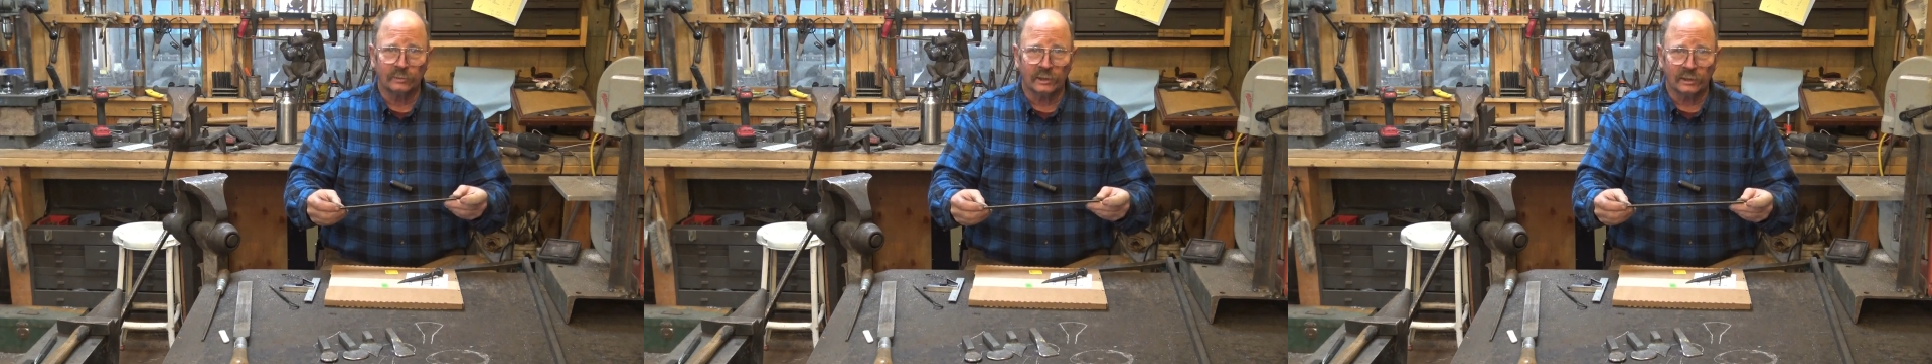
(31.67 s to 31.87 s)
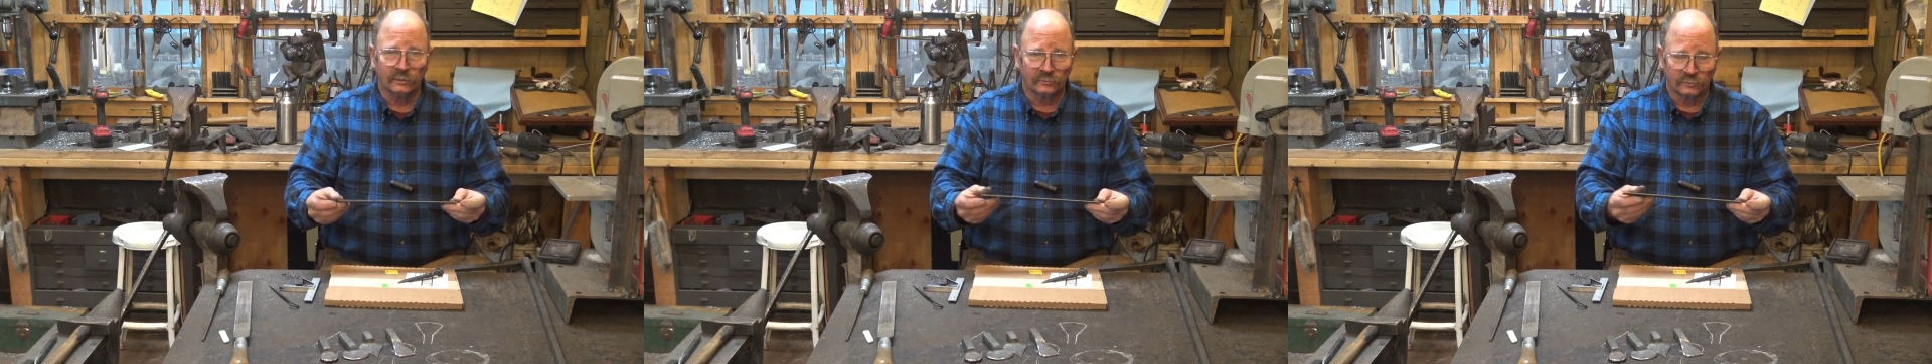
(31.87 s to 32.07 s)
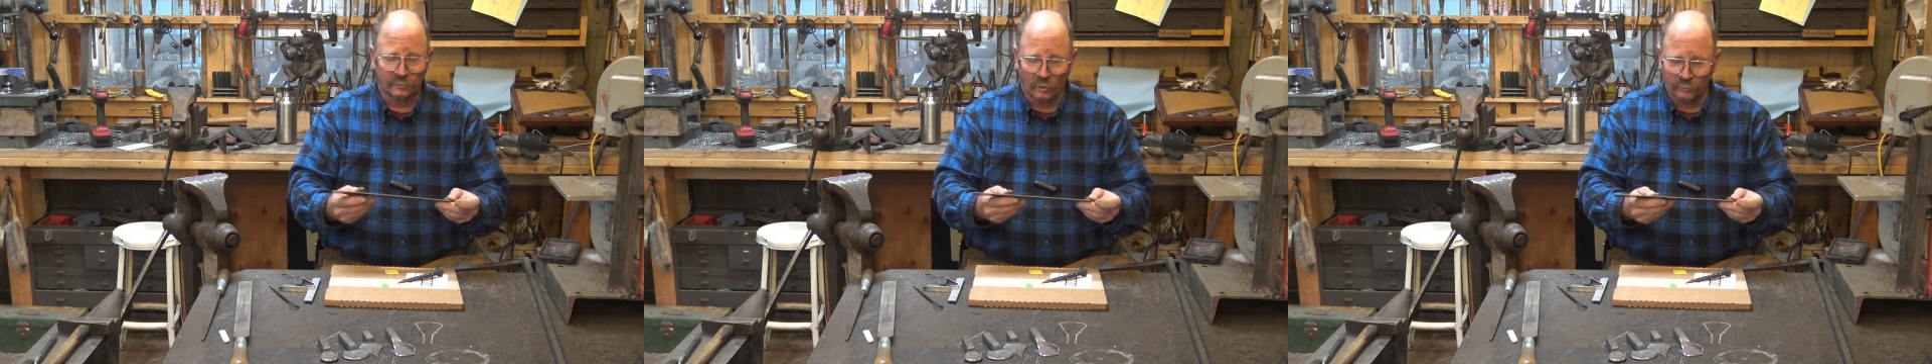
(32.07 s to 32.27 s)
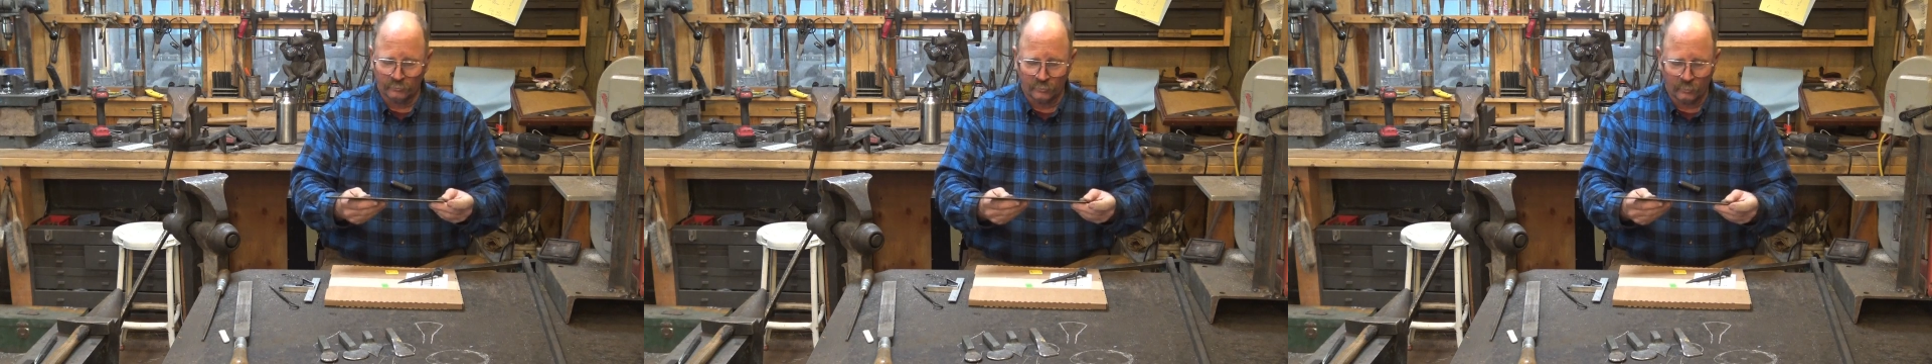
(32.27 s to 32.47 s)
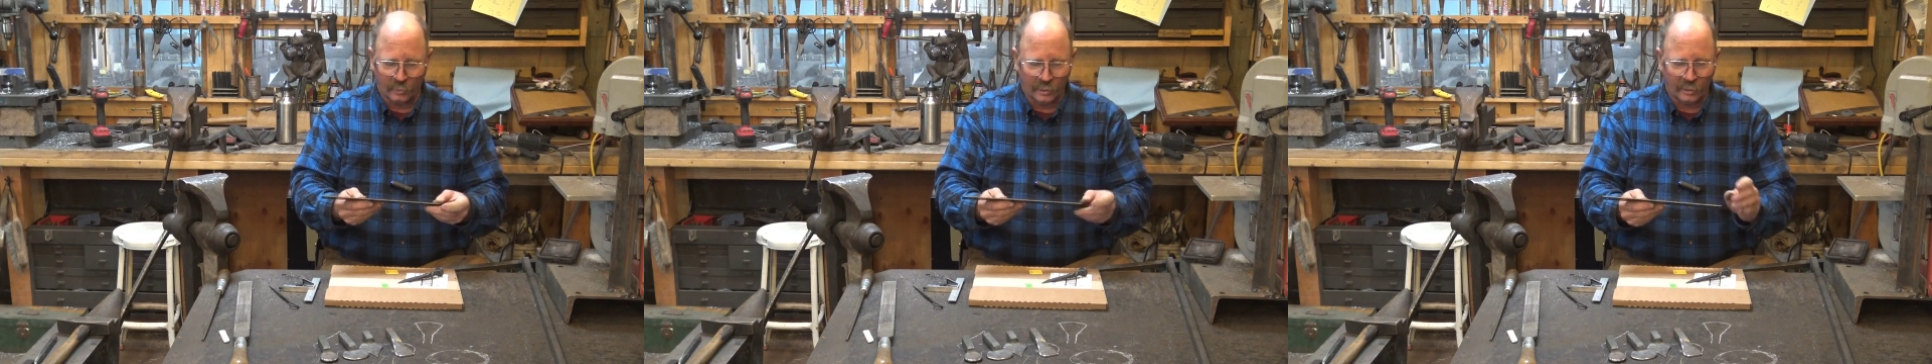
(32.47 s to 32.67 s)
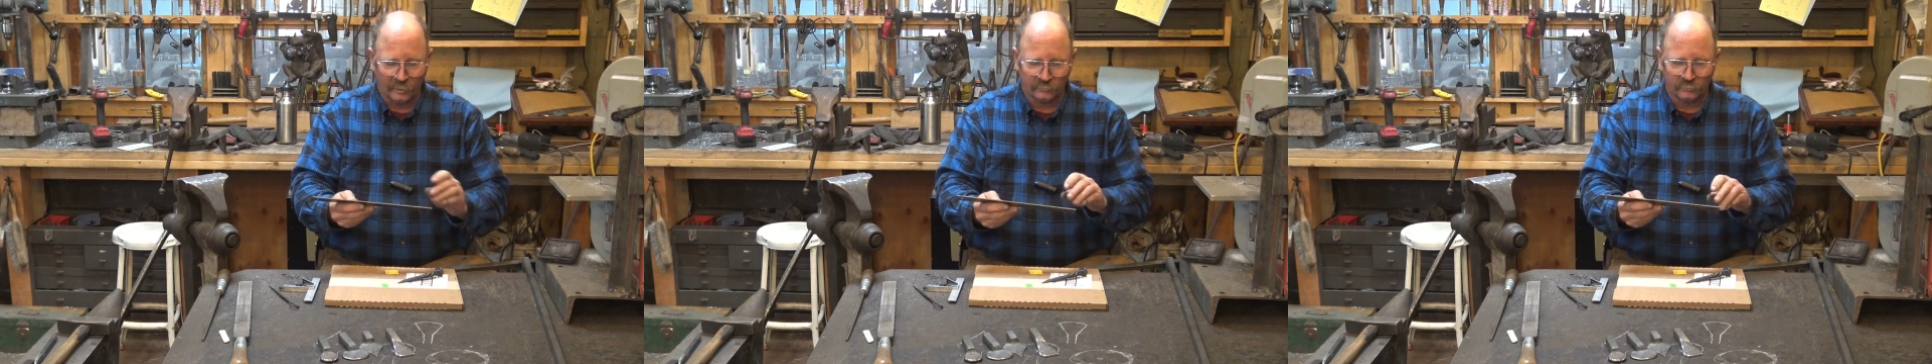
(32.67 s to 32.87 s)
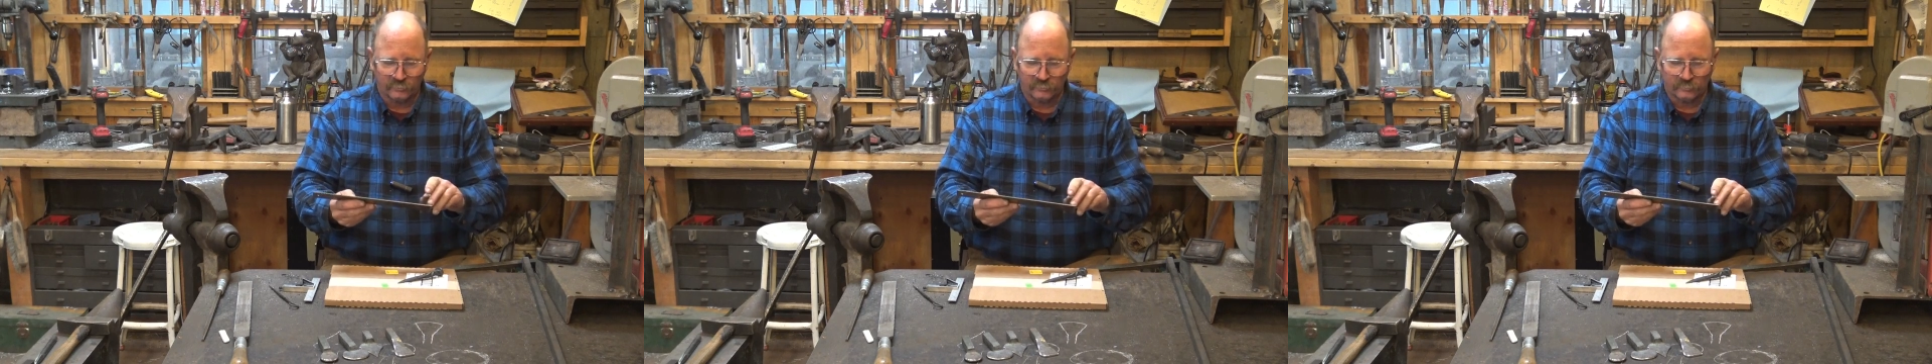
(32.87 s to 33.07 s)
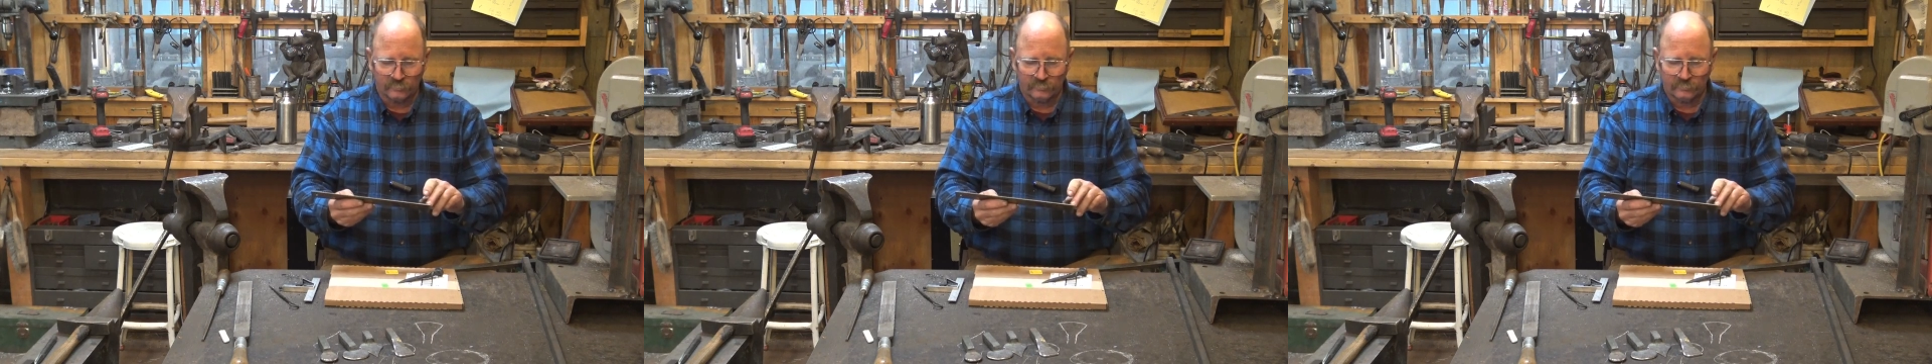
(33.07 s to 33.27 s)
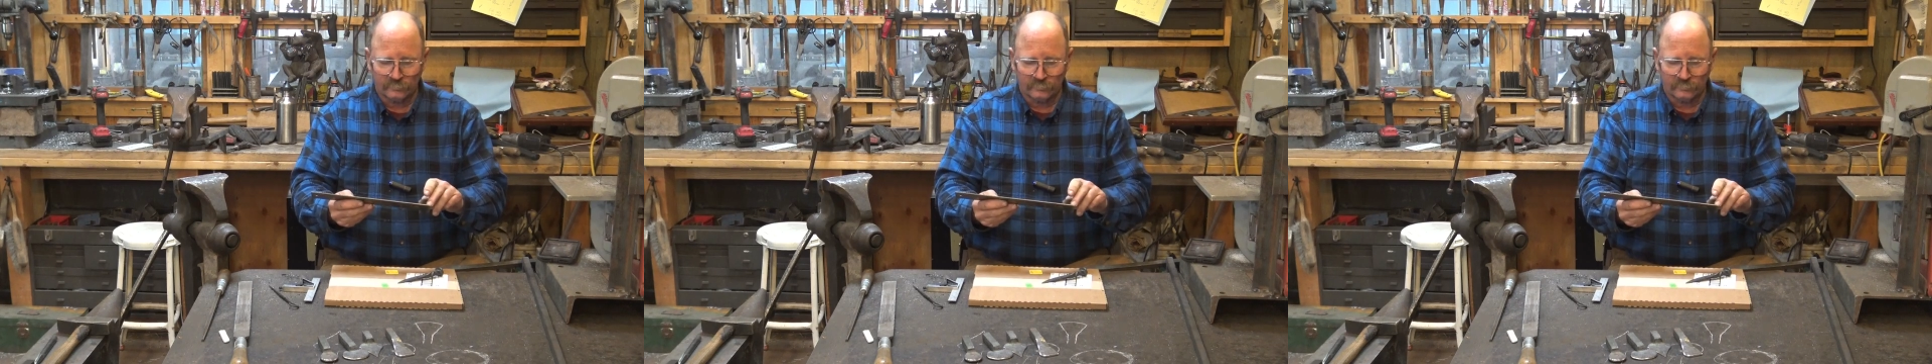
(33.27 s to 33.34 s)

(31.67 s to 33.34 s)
because it also has